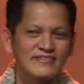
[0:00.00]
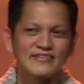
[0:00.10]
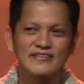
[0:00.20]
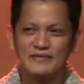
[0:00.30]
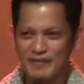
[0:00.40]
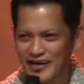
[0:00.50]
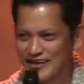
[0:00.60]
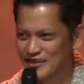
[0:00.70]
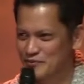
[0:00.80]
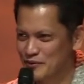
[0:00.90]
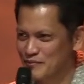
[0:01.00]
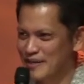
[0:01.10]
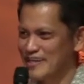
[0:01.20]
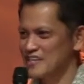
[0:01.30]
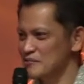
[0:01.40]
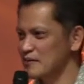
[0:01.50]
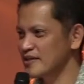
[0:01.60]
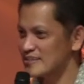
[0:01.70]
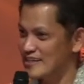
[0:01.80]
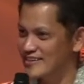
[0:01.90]
Diba? Ganun po yung mga
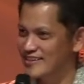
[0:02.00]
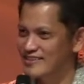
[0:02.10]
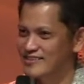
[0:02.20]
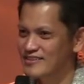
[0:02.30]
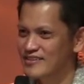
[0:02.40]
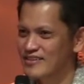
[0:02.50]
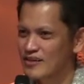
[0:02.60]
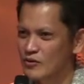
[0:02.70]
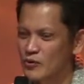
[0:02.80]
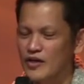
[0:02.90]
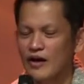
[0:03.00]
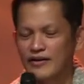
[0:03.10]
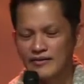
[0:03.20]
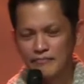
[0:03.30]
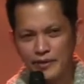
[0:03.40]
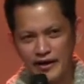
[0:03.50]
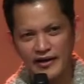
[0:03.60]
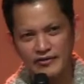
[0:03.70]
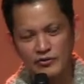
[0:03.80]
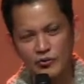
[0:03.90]
na-experience natin. We are in
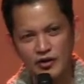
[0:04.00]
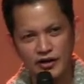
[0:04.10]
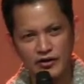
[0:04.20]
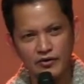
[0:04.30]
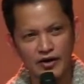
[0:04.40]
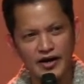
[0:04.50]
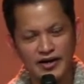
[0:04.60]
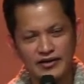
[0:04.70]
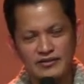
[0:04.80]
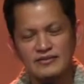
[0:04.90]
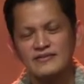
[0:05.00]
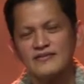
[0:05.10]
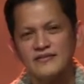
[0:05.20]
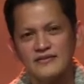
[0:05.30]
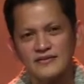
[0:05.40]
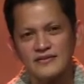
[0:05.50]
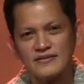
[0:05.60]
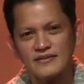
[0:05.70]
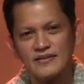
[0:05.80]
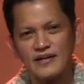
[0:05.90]
pain. We are crying.
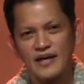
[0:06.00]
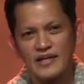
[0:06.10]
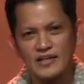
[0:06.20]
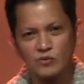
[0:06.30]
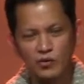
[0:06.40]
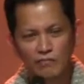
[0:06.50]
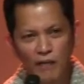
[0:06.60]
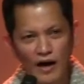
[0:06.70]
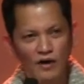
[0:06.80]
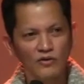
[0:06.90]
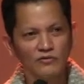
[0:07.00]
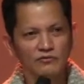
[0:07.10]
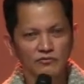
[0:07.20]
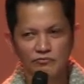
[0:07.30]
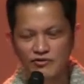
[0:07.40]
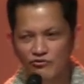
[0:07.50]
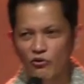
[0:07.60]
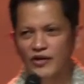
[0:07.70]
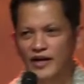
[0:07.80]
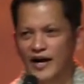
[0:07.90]
And then we bow
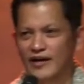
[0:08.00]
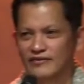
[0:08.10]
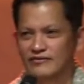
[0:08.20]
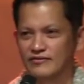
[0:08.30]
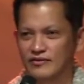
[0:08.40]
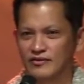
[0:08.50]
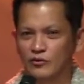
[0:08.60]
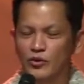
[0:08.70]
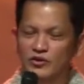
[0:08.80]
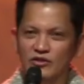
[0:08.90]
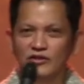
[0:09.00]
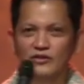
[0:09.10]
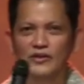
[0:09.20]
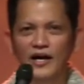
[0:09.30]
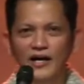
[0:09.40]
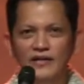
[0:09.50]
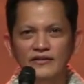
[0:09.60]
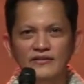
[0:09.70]
before God. We turn to God.